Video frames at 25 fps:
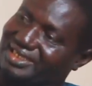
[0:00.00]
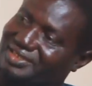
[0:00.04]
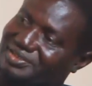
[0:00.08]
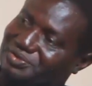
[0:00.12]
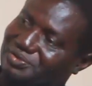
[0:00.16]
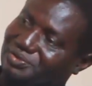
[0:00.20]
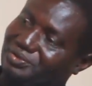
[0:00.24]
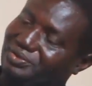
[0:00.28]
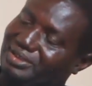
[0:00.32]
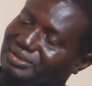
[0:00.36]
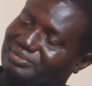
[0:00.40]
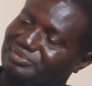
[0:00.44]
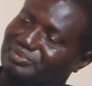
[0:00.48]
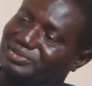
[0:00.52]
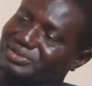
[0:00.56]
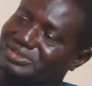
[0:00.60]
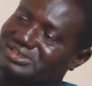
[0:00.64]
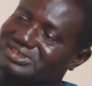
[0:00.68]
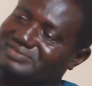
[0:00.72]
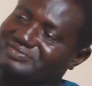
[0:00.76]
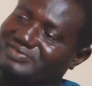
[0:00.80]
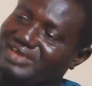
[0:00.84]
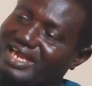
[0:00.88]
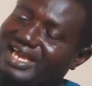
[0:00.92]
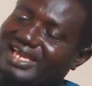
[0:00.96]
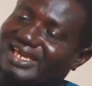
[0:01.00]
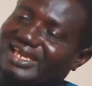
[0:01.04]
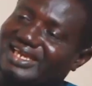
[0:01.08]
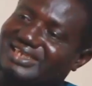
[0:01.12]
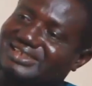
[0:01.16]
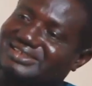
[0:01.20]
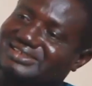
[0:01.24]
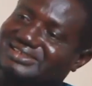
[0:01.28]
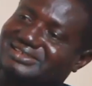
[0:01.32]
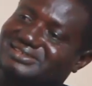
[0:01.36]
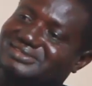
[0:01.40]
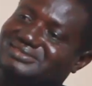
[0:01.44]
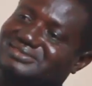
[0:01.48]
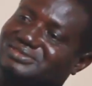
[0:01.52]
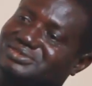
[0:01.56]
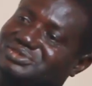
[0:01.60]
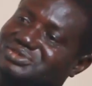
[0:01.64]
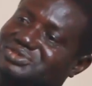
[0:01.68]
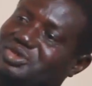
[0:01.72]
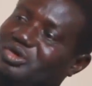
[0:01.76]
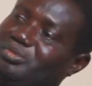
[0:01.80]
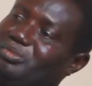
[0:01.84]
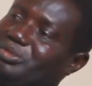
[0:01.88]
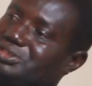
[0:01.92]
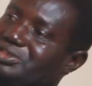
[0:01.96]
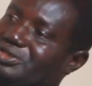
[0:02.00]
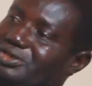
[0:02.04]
your reports have highlighted. So much